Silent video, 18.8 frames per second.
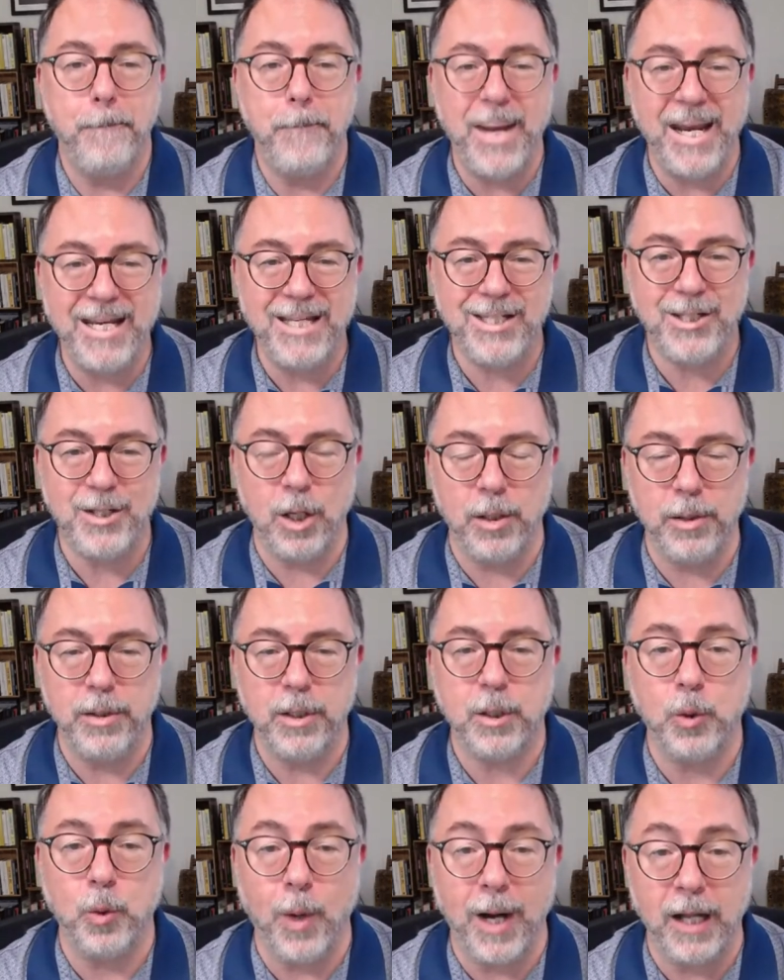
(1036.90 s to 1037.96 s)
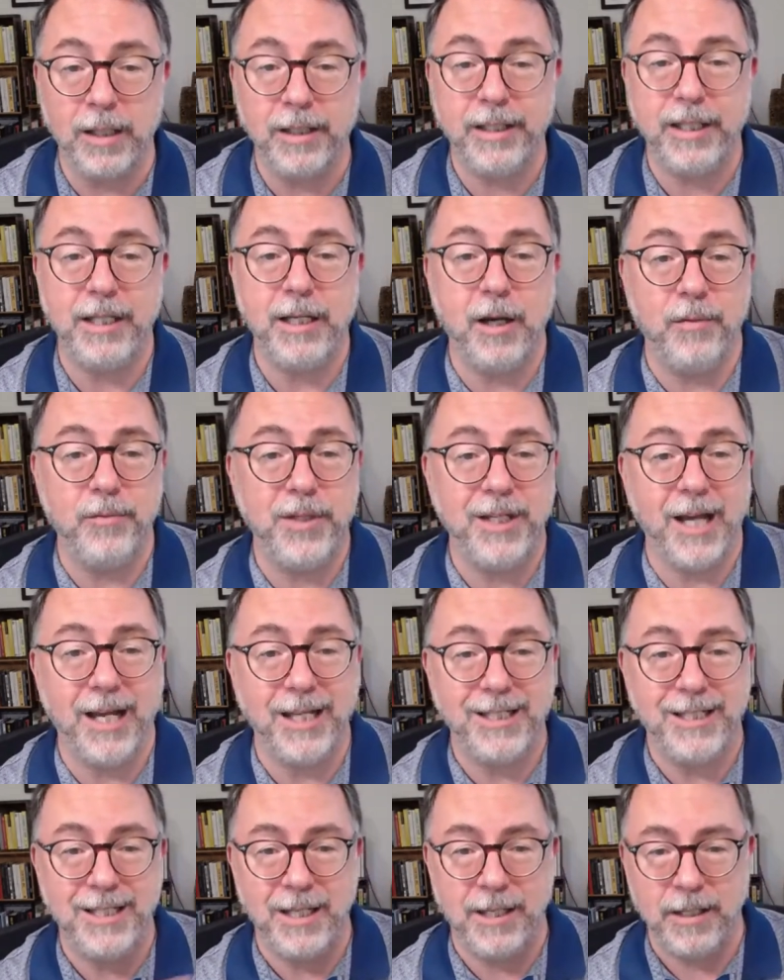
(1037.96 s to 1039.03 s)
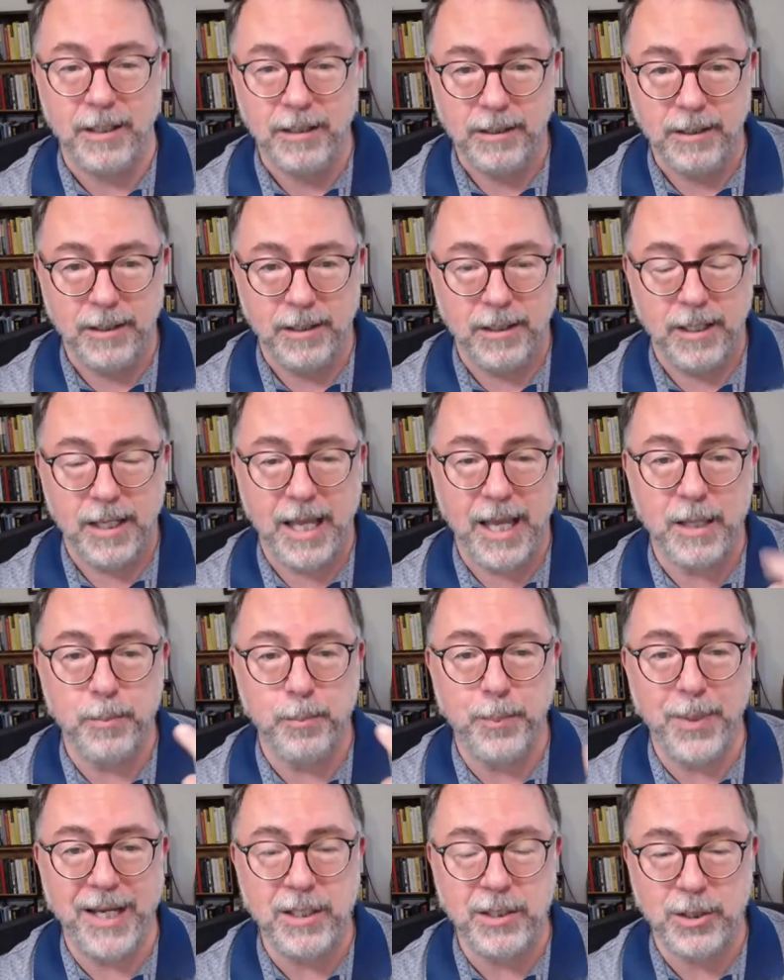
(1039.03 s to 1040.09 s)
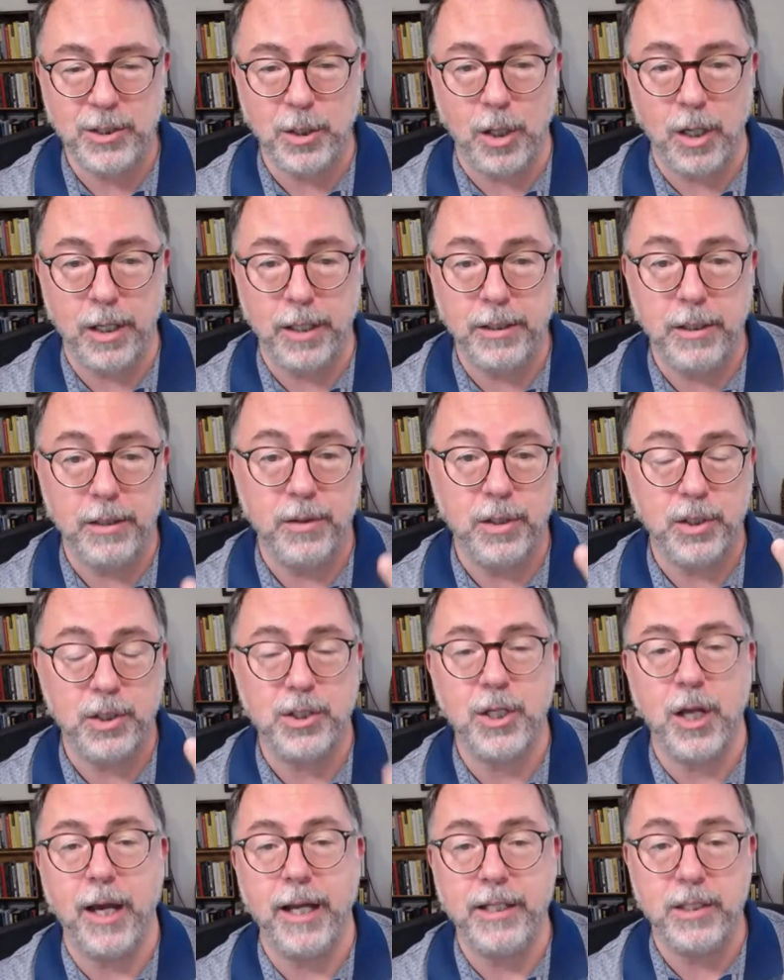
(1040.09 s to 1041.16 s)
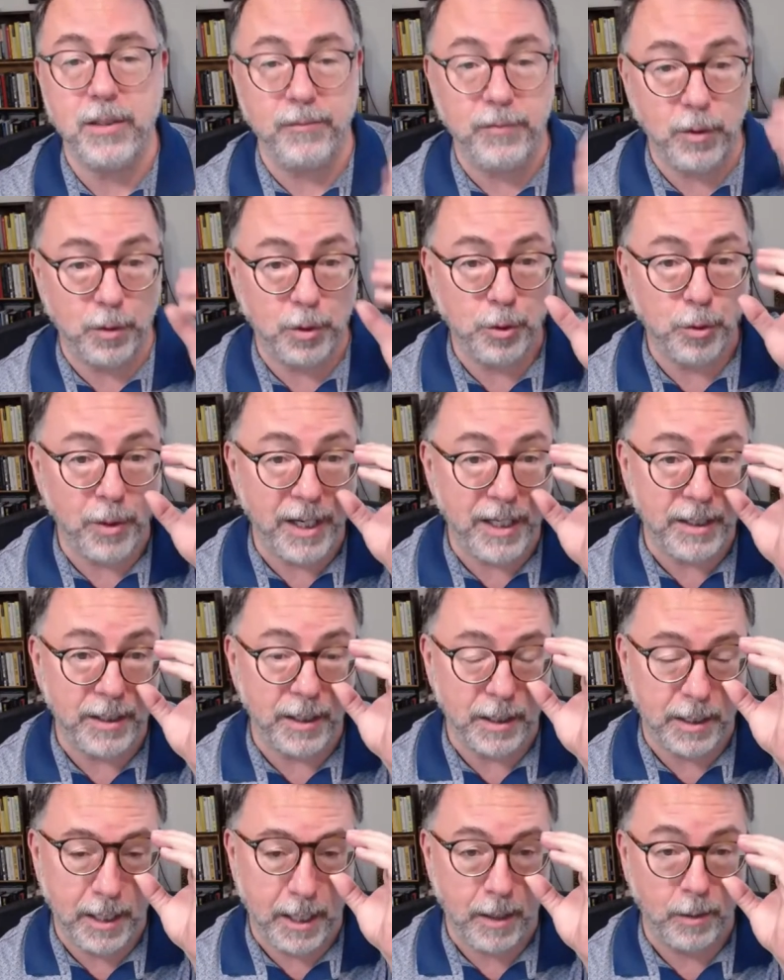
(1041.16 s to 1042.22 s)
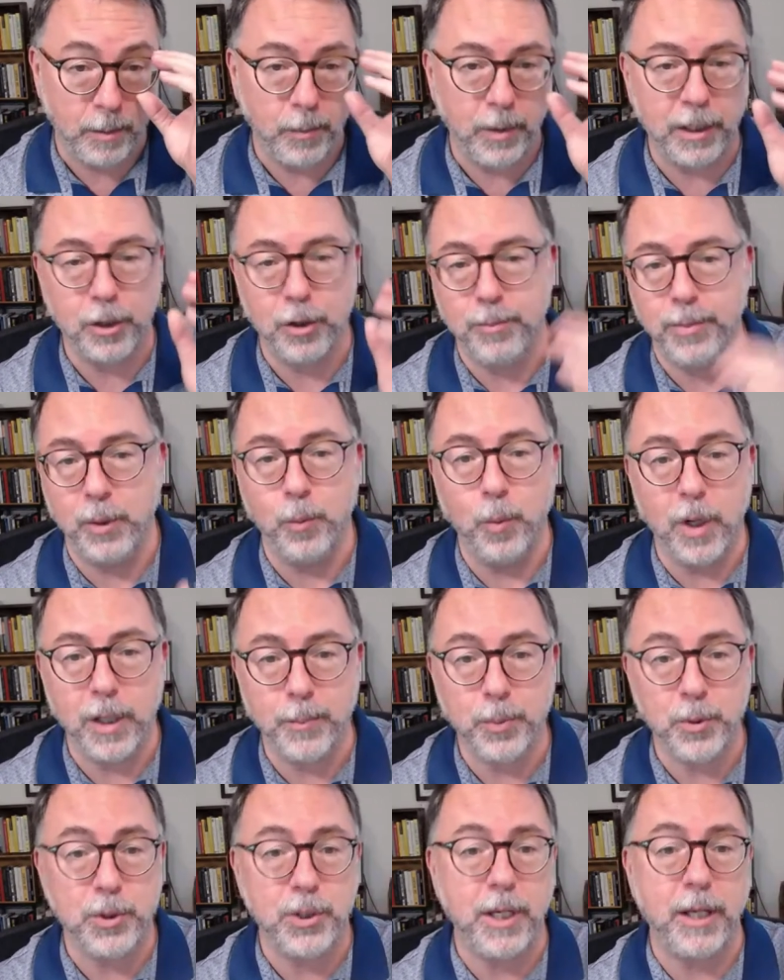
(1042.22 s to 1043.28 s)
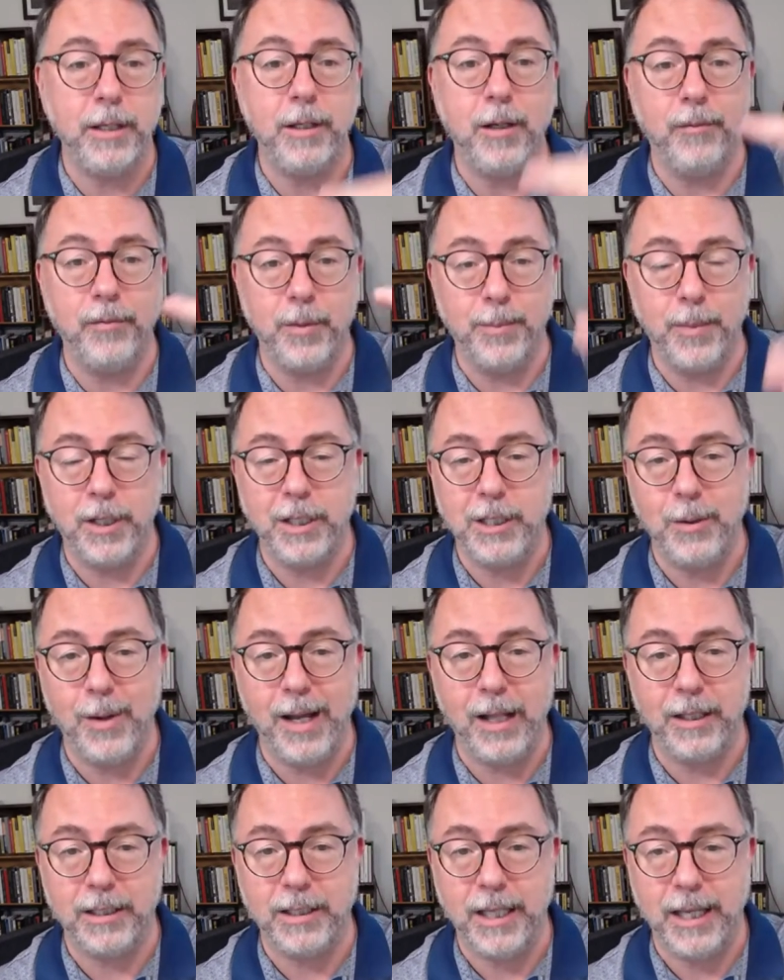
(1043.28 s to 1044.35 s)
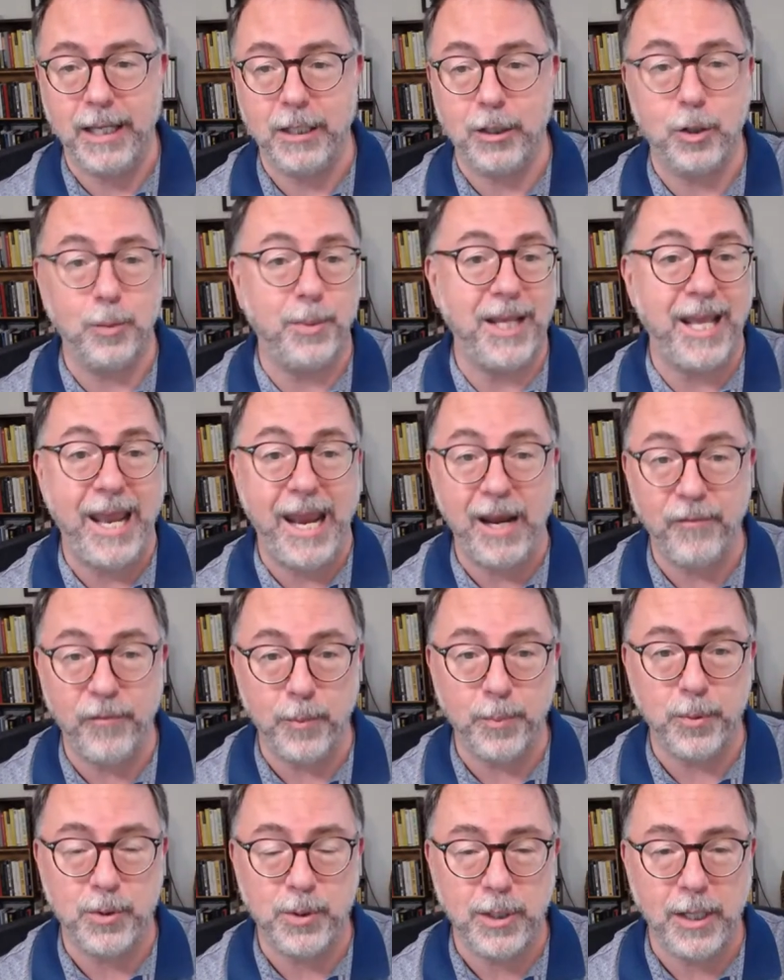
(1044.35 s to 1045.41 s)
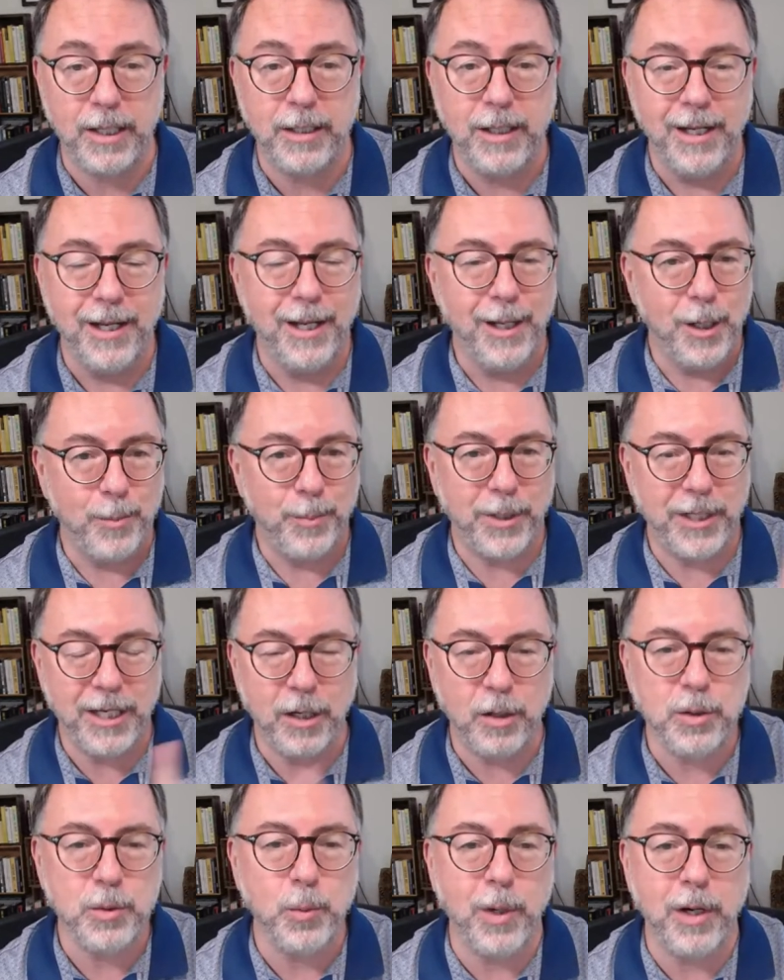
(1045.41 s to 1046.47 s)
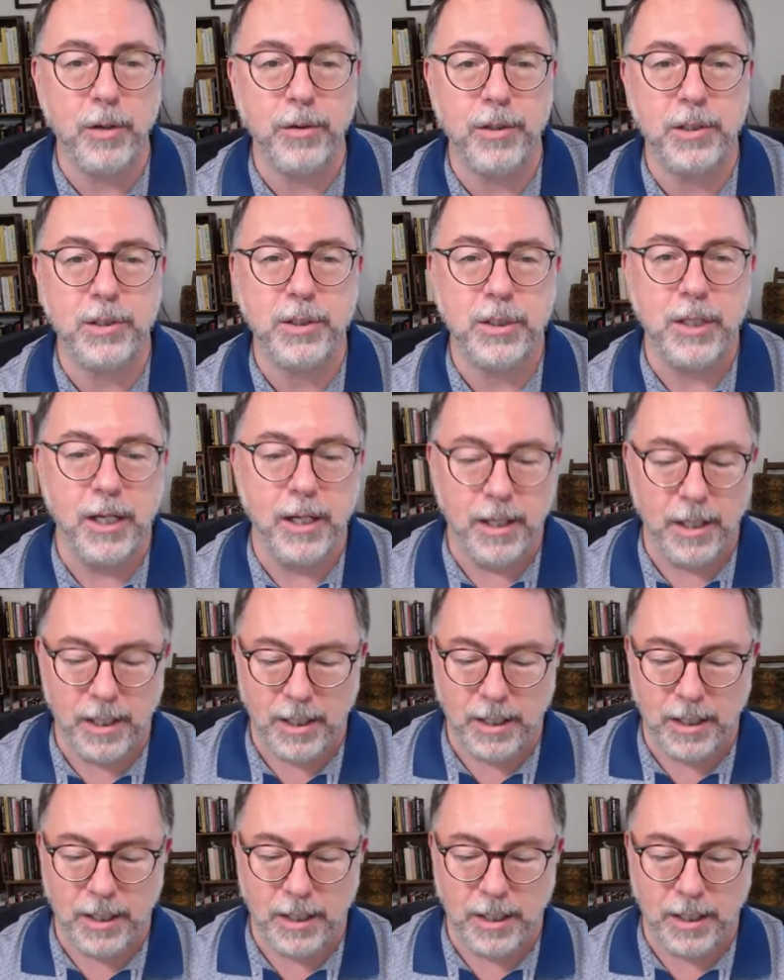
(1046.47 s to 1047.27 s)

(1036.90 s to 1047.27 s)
based on the quality of the idea and based on the size of your trading account. It could be one percent of the money you allocate. It could be half a percent. But here's where this,